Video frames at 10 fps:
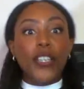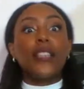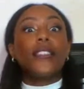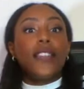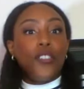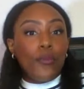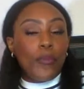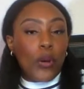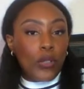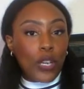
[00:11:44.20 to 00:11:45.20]
is another
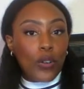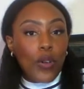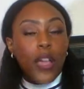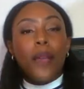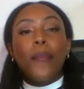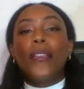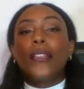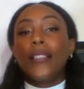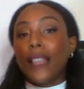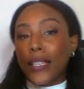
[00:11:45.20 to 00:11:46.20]
BOLO.
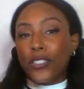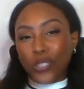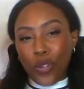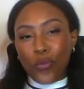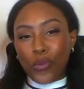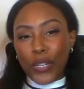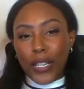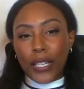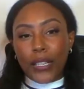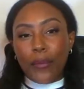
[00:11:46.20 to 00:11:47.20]
It is a
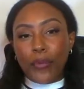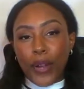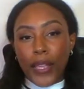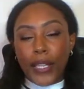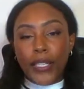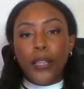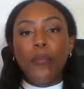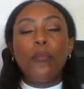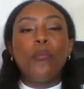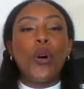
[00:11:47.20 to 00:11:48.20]
snowboarding brand.
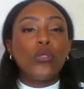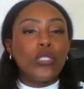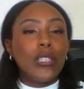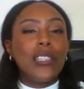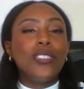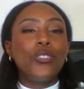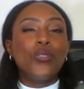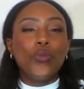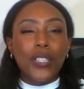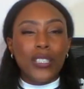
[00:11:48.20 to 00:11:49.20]
Mostly the
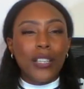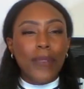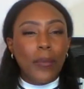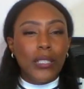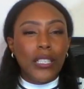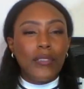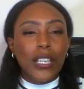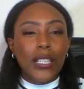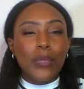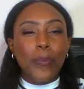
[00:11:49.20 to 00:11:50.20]
newer stuff, I believe,
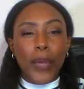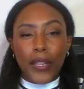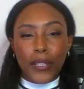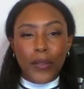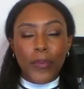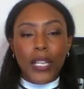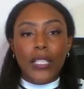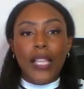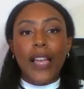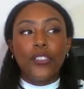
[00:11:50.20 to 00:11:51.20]
does better,
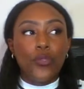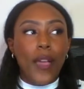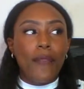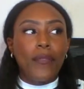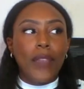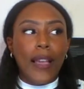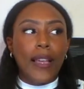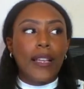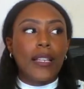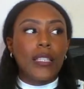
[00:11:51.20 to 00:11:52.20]
because I do have like
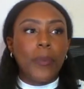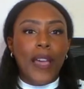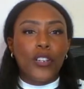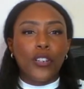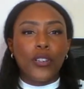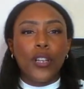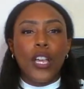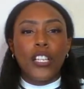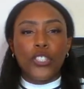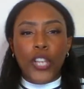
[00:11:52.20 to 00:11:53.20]
a Spider
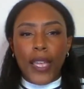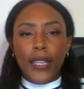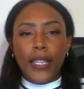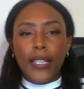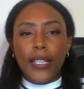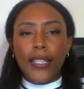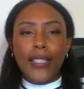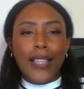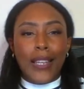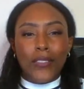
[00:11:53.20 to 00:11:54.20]
jacket and
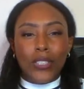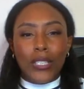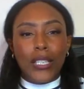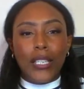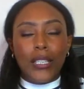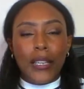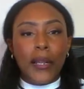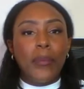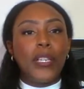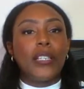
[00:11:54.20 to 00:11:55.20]
it's kind of just sitting
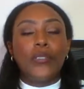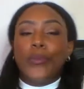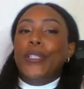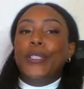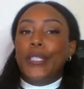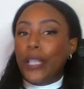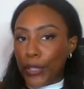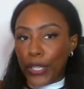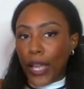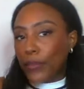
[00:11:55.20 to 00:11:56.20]
there, but we're in the
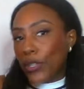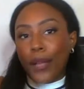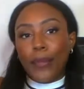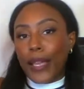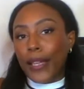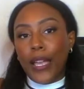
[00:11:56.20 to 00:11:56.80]
summertime, so I'm like,